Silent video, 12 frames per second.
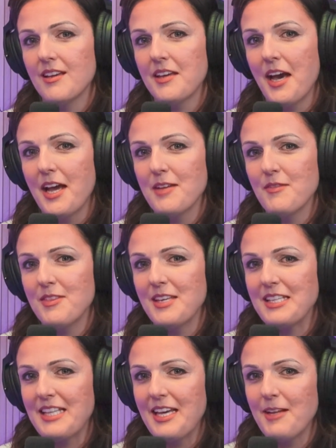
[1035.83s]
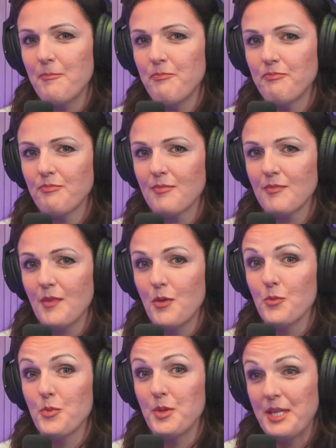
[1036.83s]
kind of a thing that
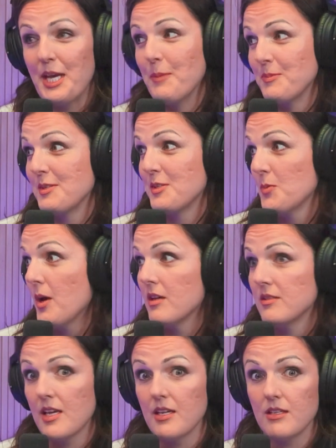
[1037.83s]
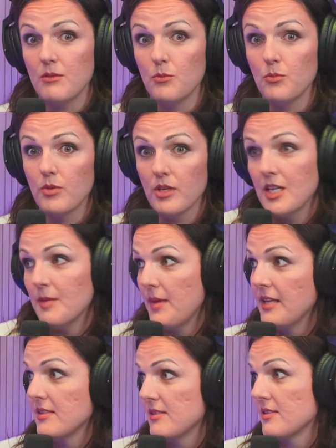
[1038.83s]
really helped us as well. It's like, we're going to
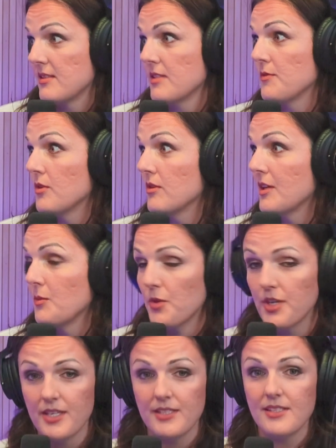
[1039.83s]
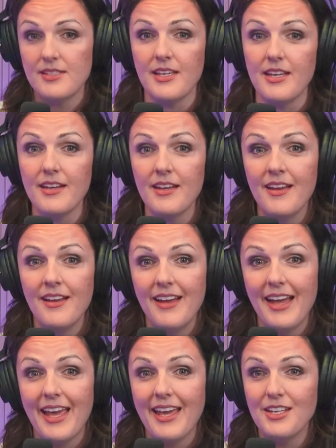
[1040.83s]
make this successful and we're going to succeed.
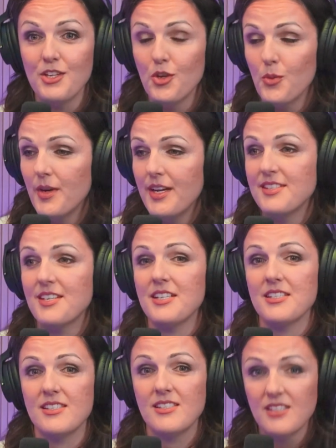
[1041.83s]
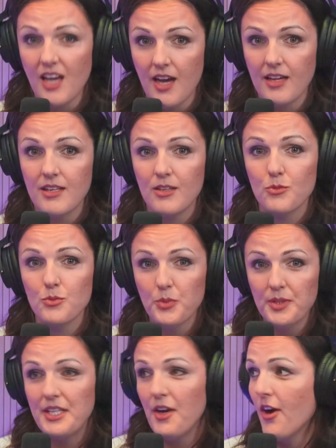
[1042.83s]
And you know what? It's going to suck
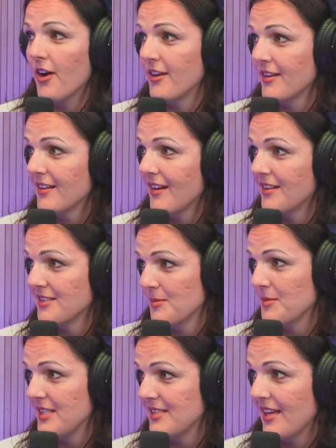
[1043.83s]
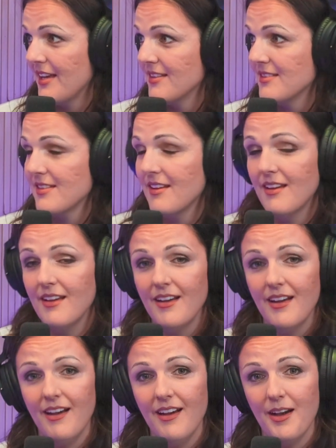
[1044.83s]
really hard on some of these days.
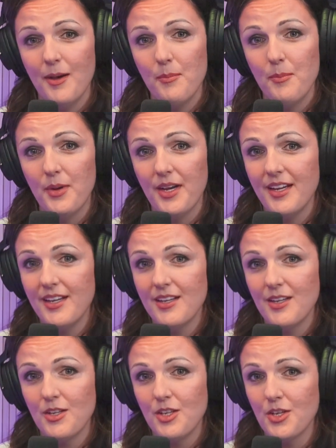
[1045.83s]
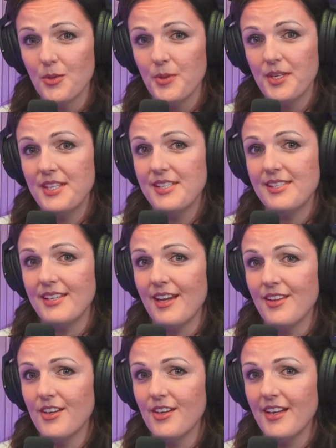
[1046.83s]
Um, but, you know, we're in this
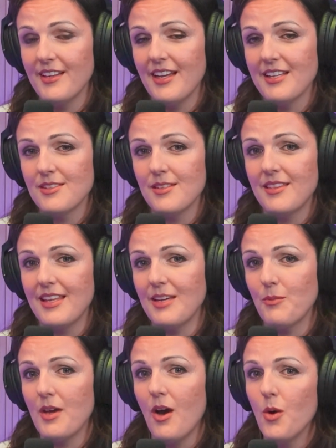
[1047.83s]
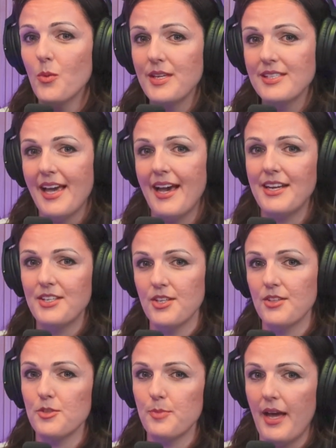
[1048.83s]
together. And that's the thing. We always had each
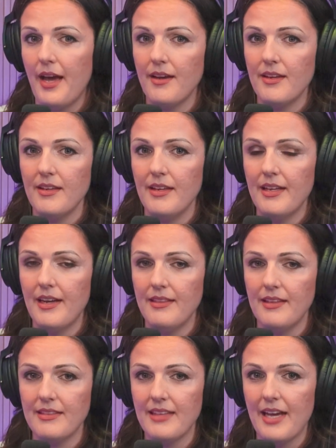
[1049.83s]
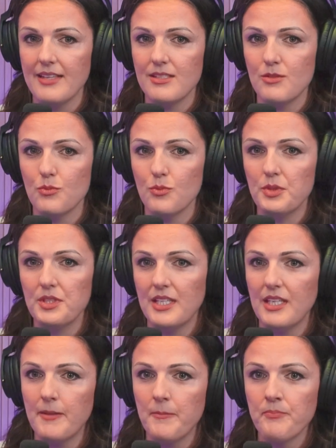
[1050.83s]
other's back. And I think that's
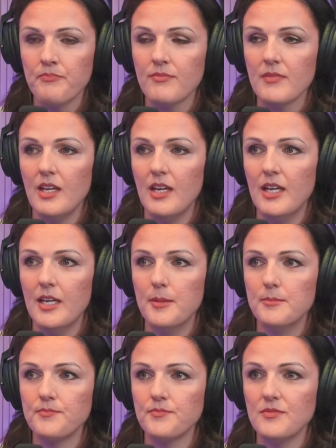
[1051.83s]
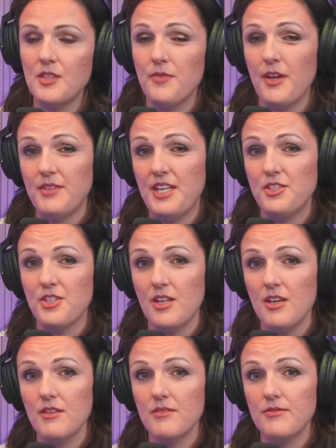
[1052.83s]
really um, the foundation
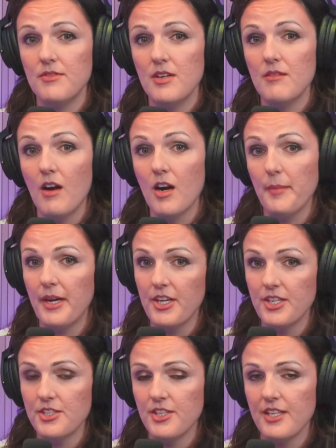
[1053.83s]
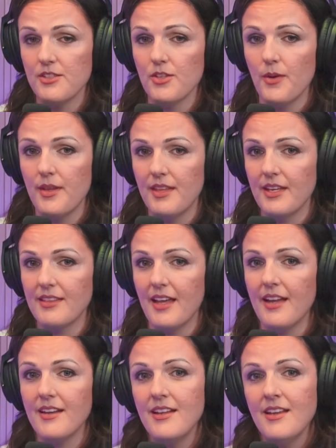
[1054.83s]
of, of our marriage. And so I think
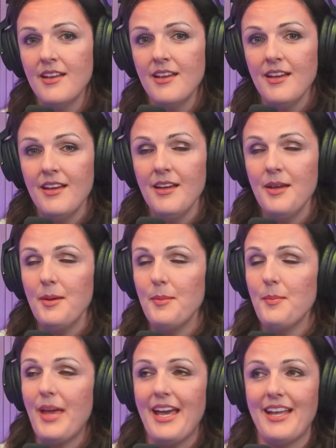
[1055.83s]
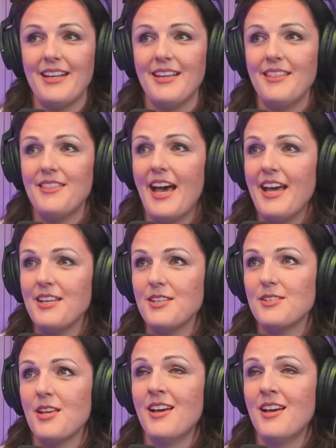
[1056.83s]
that man, that is